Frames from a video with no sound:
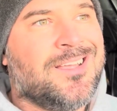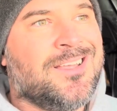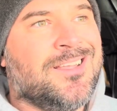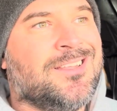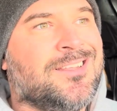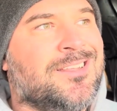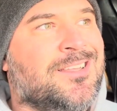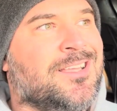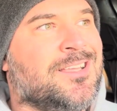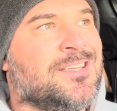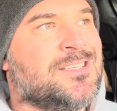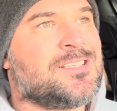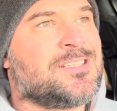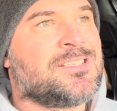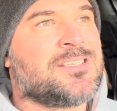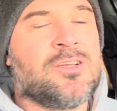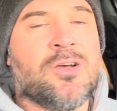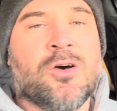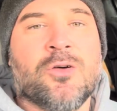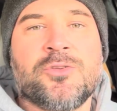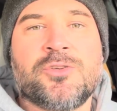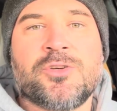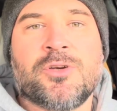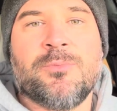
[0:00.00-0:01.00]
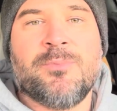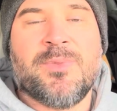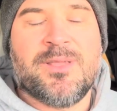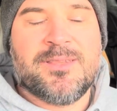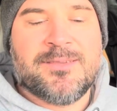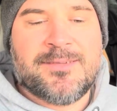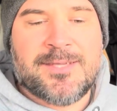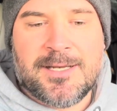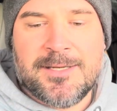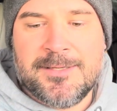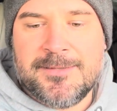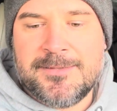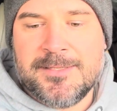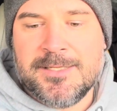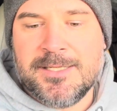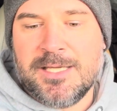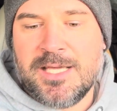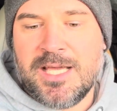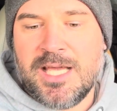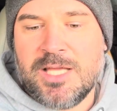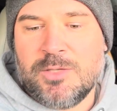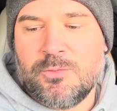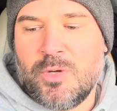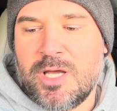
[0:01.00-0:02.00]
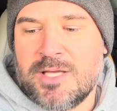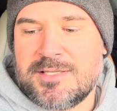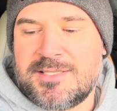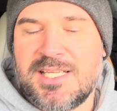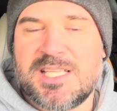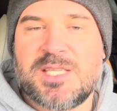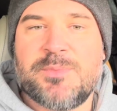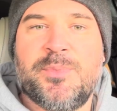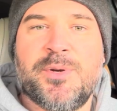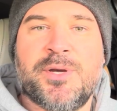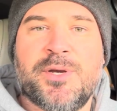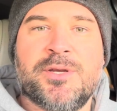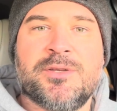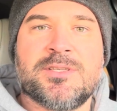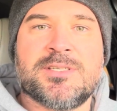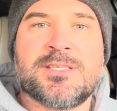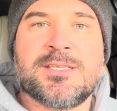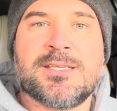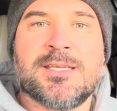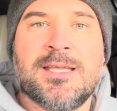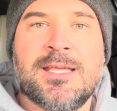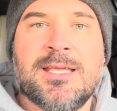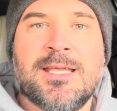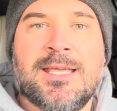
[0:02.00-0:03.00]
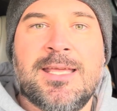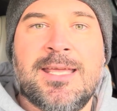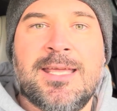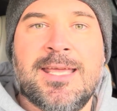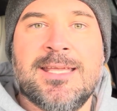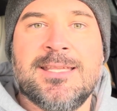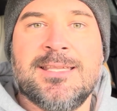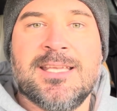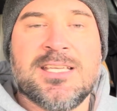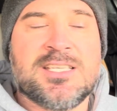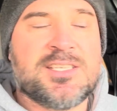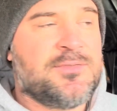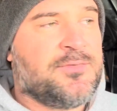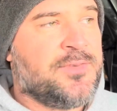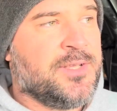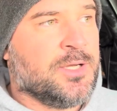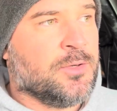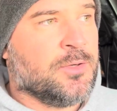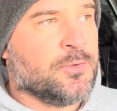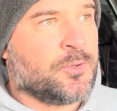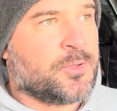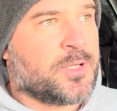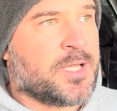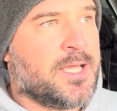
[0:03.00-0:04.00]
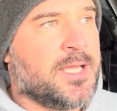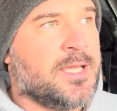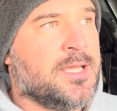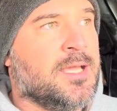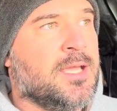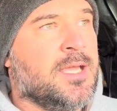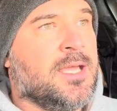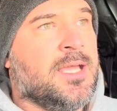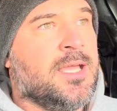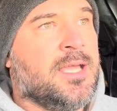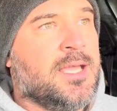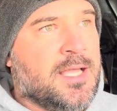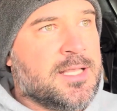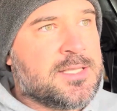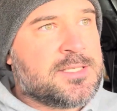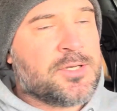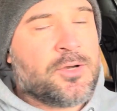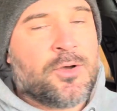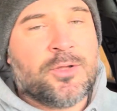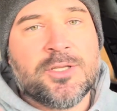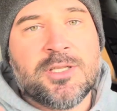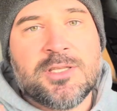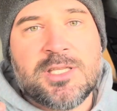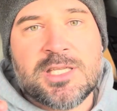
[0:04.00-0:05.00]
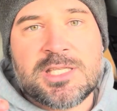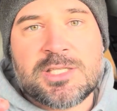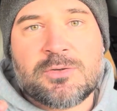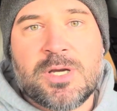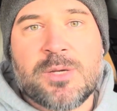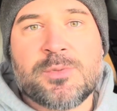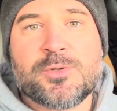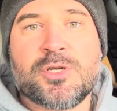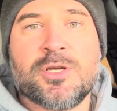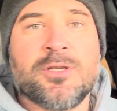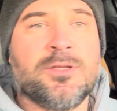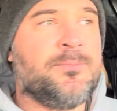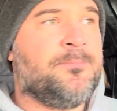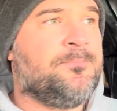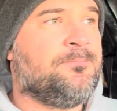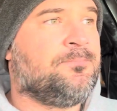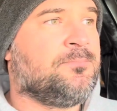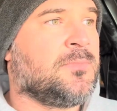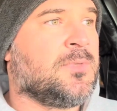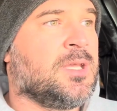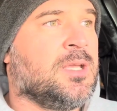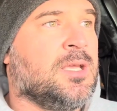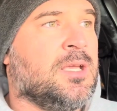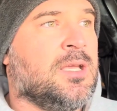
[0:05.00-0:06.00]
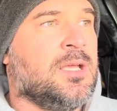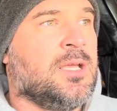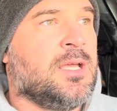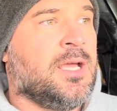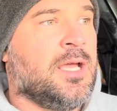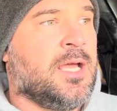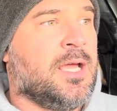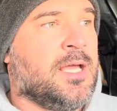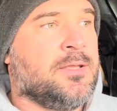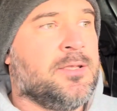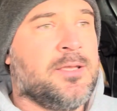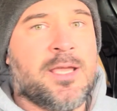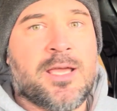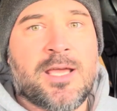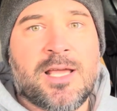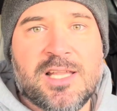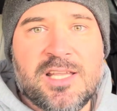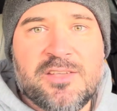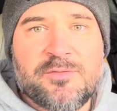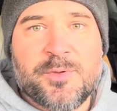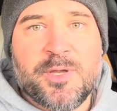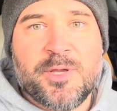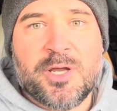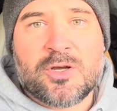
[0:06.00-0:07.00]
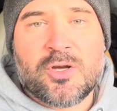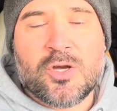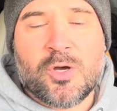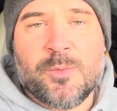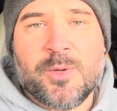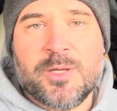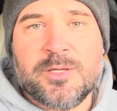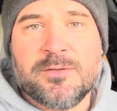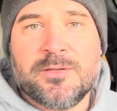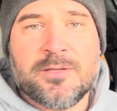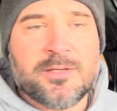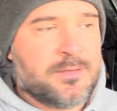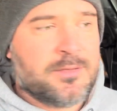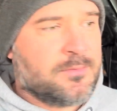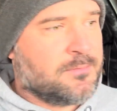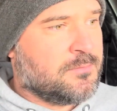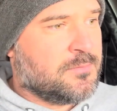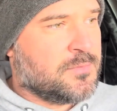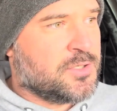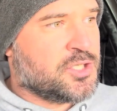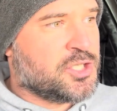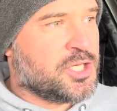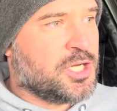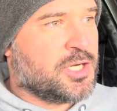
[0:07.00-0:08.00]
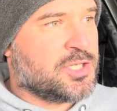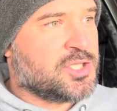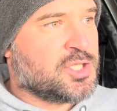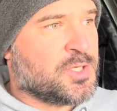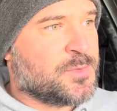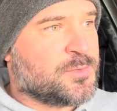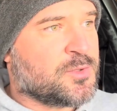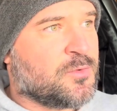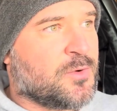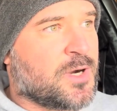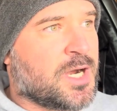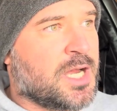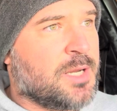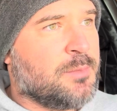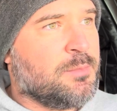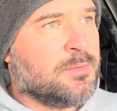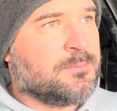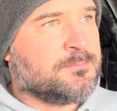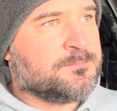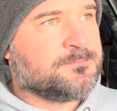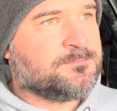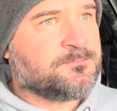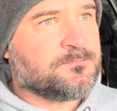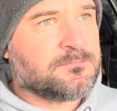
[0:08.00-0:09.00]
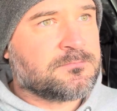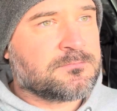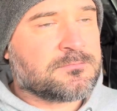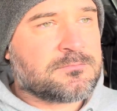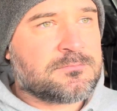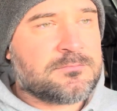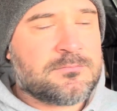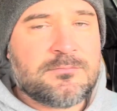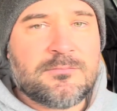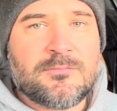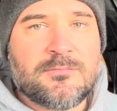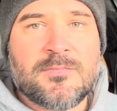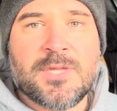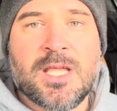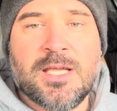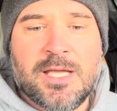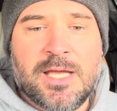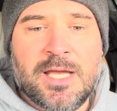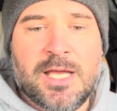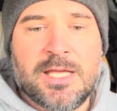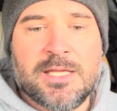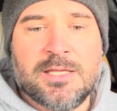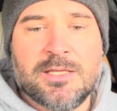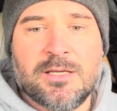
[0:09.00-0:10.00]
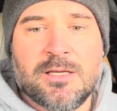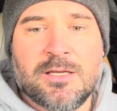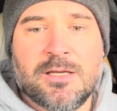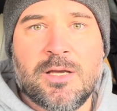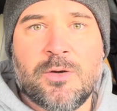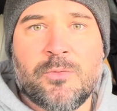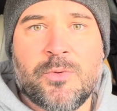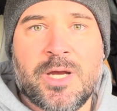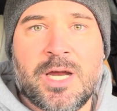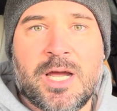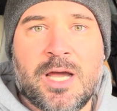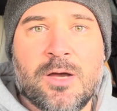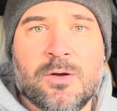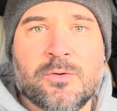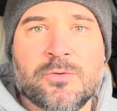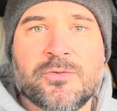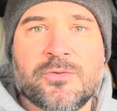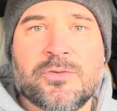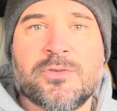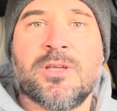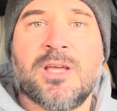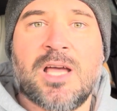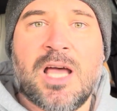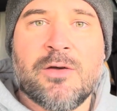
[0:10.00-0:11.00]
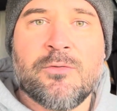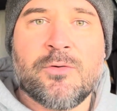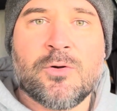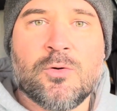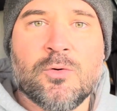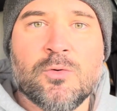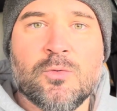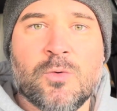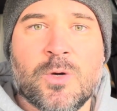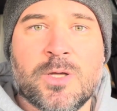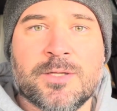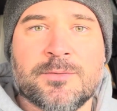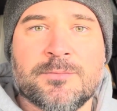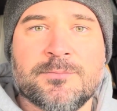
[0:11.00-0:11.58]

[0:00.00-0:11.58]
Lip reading: this culture and mentality and who has experience in this field, okay? It's on the description. And yeah, leave me your comment, share, subscribe, and we're out. Have a good one.